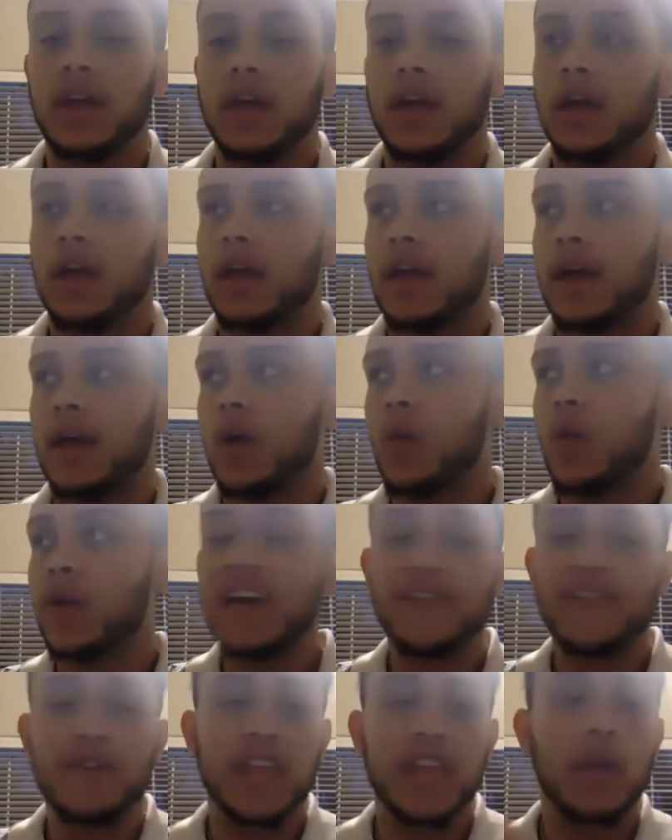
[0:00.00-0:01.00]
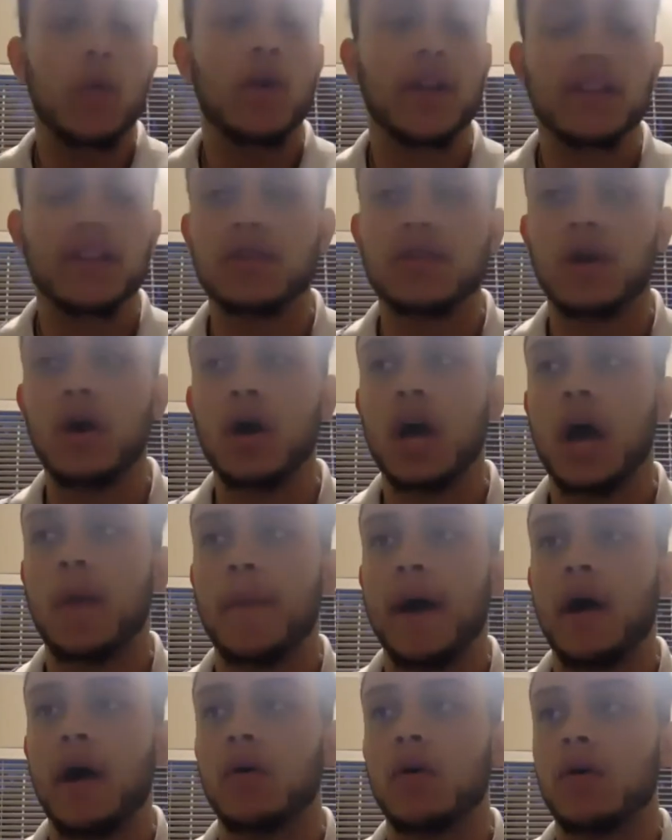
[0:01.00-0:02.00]
whatever they want to talk
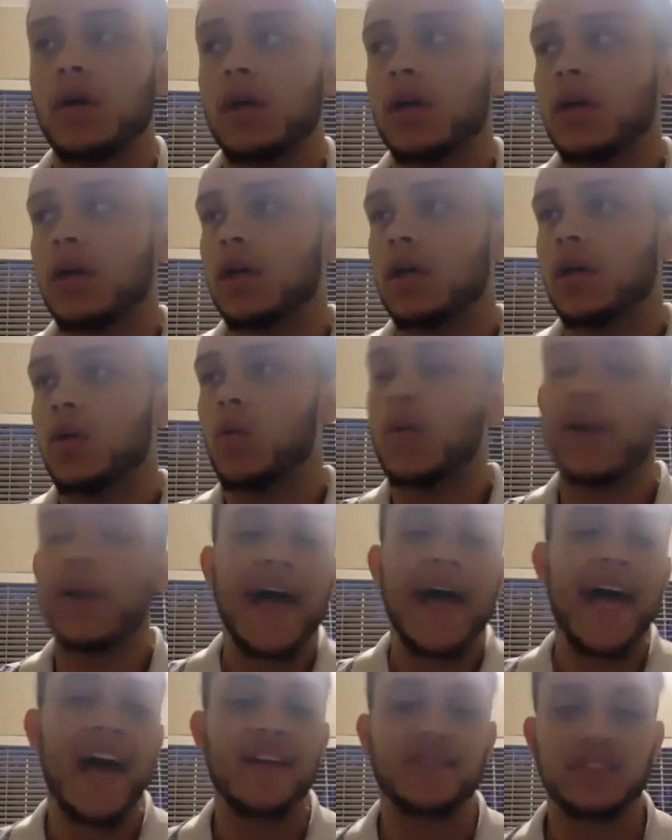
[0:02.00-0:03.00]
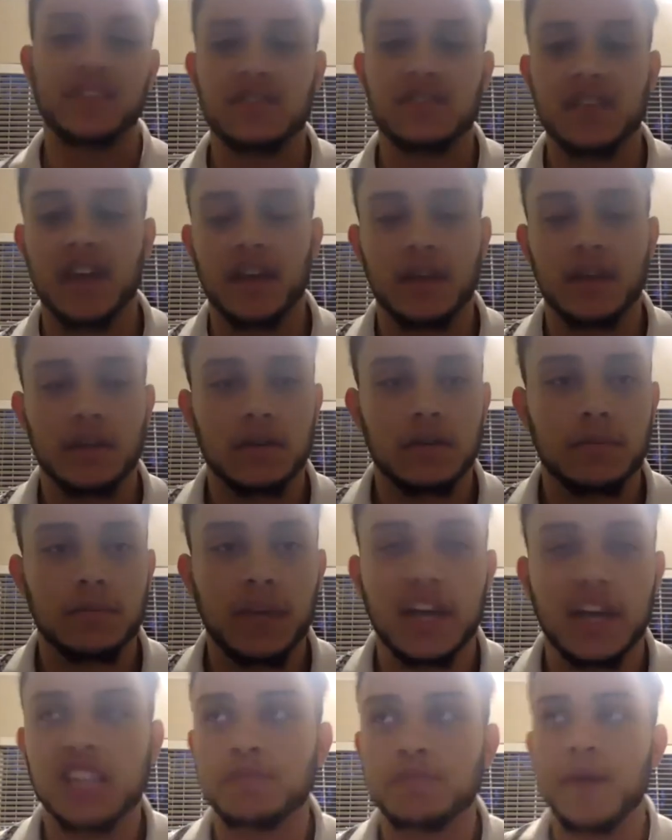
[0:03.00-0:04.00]
about what I have to say, because my